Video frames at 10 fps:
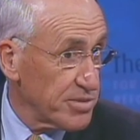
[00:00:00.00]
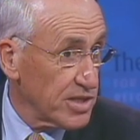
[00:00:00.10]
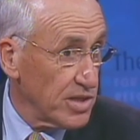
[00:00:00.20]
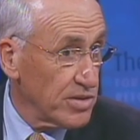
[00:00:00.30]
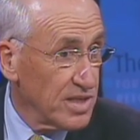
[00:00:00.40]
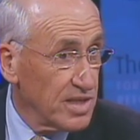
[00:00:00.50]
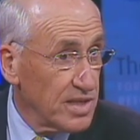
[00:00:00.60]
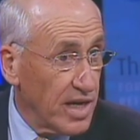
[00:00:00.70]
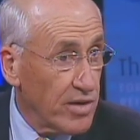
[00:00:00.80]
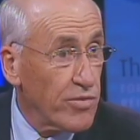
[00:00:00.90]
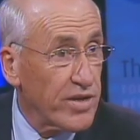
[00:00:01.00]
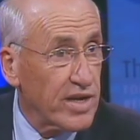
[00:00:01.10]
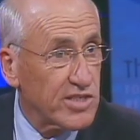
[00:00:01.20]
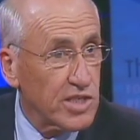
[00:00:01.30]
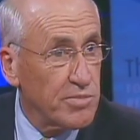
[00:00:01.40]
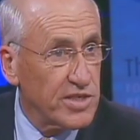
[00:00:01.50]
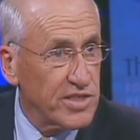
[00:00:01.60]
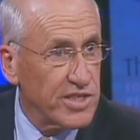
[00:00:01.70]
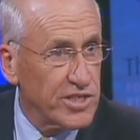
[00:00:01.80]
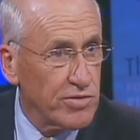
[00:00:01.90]
So I don't think it's so much
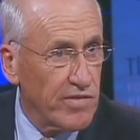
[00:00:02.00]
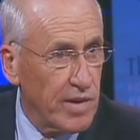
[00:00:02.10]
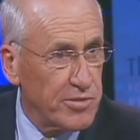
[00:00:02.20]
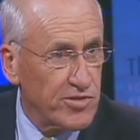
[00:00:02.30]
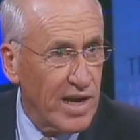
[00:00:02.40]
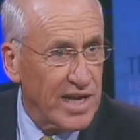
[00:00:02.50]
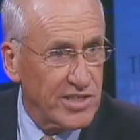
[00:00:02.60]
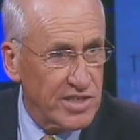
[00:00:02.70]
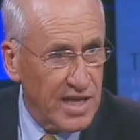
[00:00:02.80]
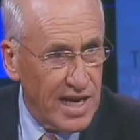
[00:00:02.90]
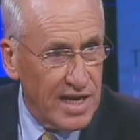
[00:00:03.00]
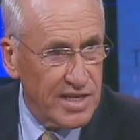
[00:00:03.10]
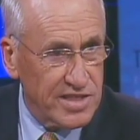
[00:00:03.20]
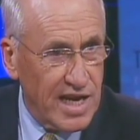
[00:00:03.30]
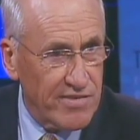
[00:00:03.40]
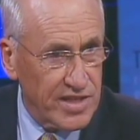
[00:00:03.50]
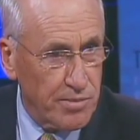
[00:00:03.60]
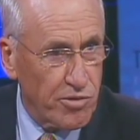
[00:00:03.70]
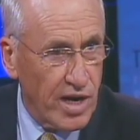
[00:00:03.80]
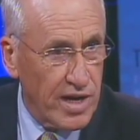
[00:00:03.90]
an issue of abstraction as, ha as having the
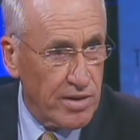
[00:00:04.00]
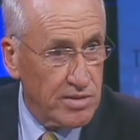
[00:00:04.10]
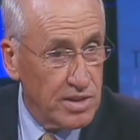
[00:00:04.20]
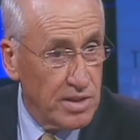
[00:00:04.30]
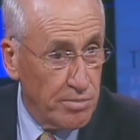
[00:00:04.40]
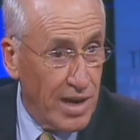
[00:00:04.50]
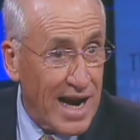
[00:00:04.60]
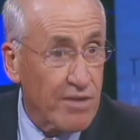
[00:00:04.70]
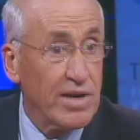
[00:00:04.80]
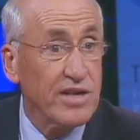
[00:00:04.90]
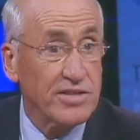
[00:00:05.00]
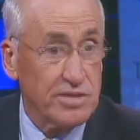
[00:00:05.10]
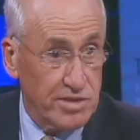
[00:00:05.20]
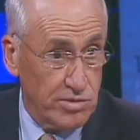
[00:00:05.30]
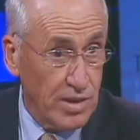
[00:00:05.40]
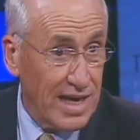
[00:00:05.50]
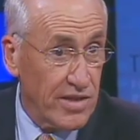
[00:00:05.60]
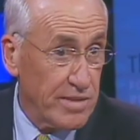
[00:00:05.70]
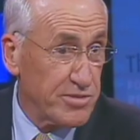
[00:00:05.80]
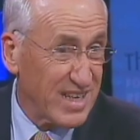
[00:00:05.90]
prior background to, to allow
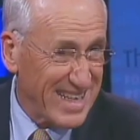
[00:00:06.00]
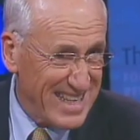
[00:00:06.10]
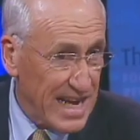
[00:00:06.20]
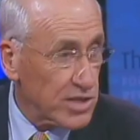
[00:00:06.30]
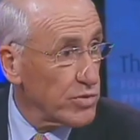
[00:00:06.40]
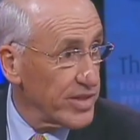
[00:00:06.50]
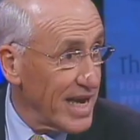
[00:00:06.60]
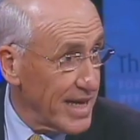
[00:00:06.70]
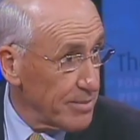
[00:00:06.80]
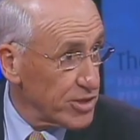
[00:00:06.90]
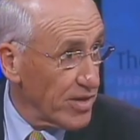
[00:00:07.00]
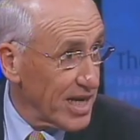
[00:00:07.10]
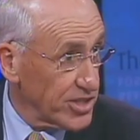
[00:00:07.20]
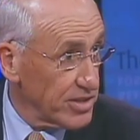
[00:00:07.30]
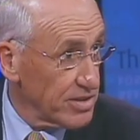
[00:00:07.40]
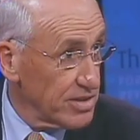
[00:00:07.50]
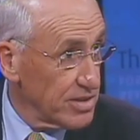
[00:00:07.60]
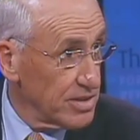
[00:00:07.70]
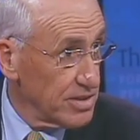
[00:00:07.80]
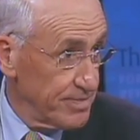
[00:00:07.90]
them to connect with that abstraction.
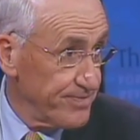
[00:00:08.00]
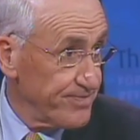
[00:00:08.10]
Mm-hmm.